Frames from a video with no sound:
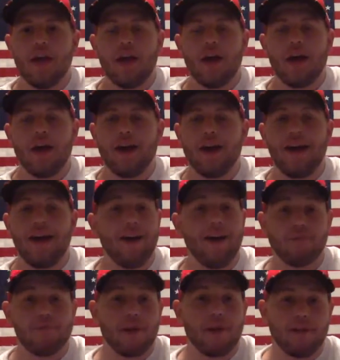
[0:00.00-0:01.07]

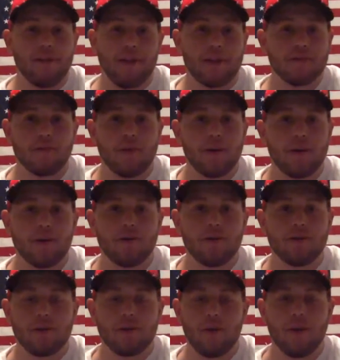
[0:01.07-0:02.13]
Everybody likes Brandon
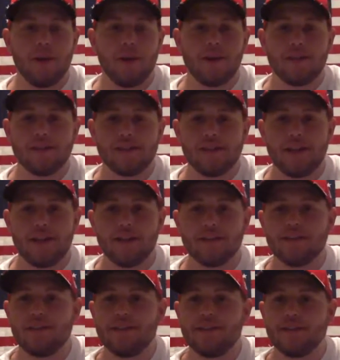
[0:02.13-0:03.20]
Cooks going into this entire
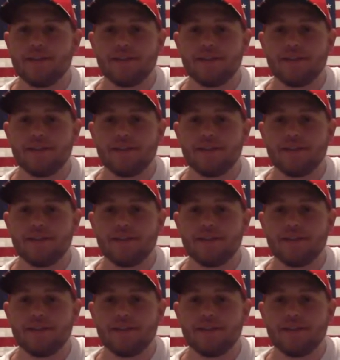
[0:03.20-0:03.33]
season.